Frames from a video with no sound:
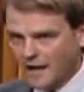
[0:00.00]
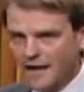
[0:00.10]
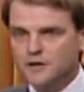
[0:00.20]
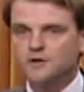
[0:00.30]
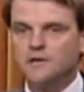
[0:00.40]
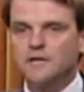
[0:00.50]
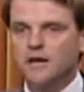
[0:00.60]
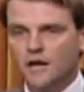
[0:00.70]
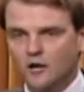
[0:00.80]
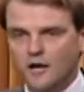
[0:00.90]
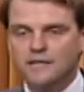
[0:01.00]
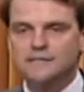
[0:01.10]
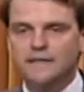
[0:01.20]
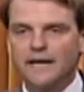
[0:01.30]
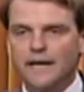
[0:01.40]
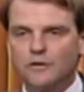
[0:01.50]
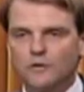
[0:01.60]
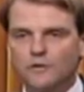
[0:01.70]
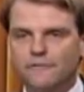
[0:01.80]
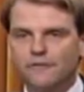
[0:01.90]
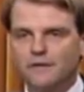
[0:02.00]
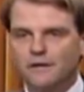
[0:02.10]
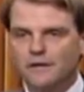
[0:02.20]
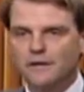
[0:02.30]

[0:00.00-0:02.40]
country across the Niagara River,